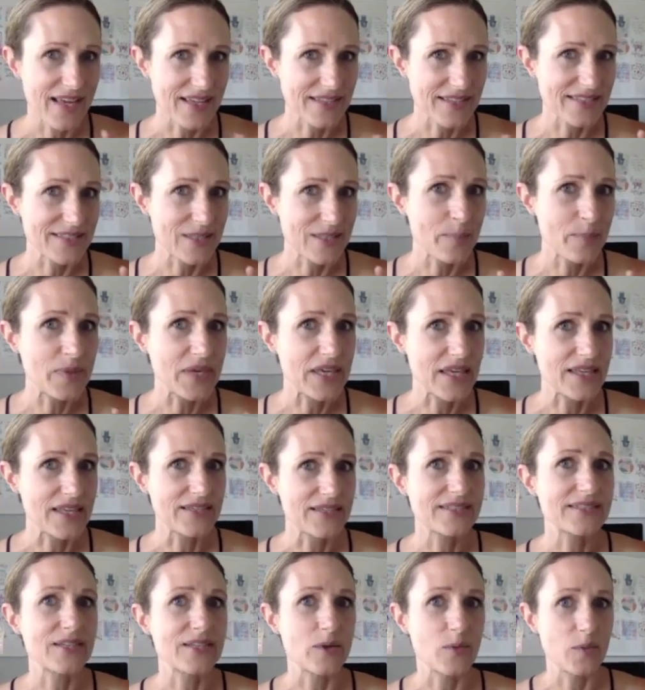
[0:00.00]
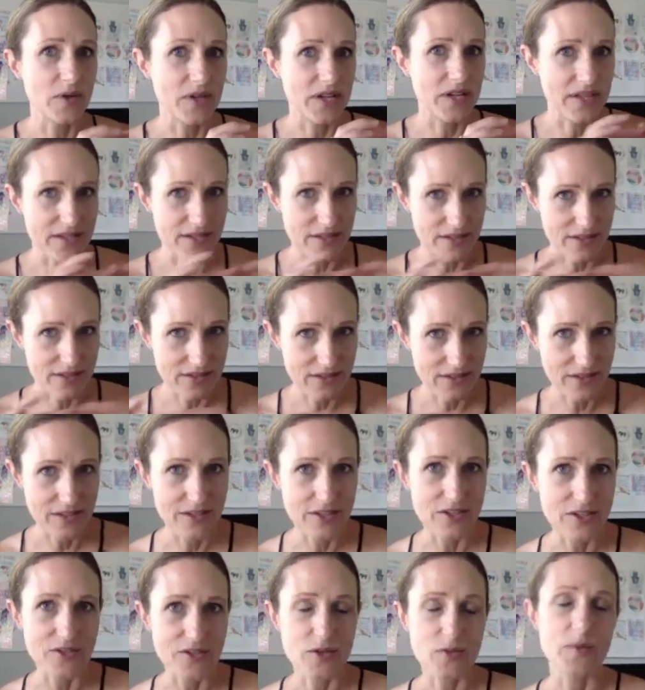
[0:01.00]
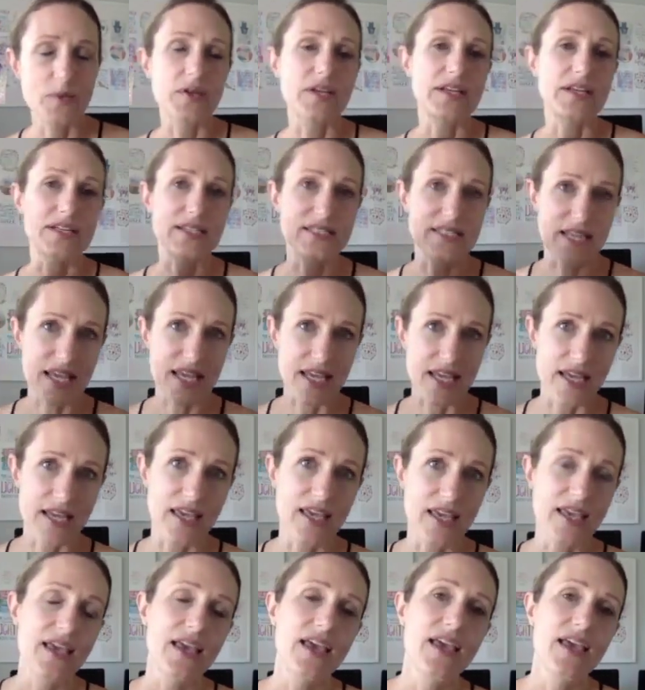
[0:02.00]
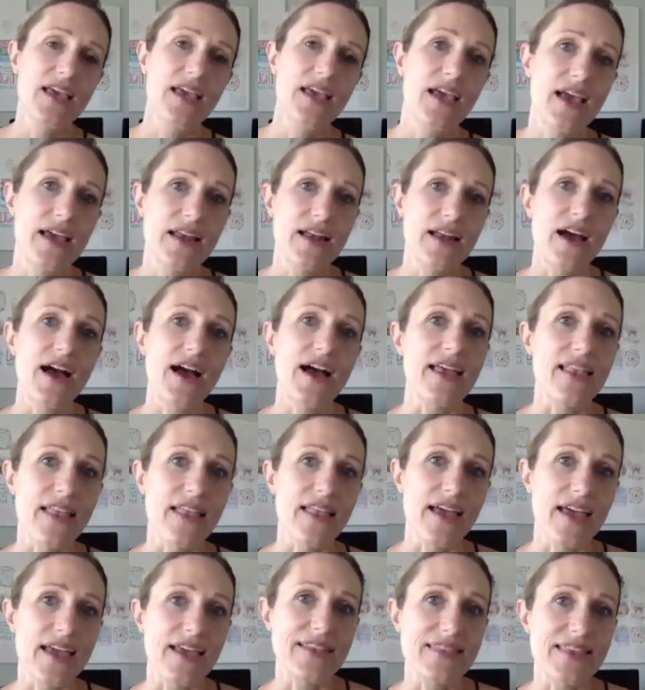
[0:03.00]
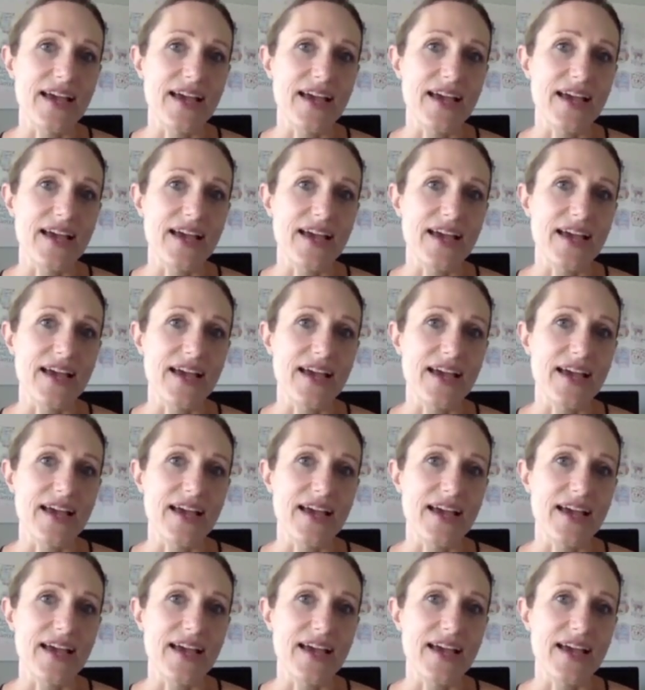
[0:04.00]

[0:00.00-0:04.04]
That's the piece that we're gonna take and highlight.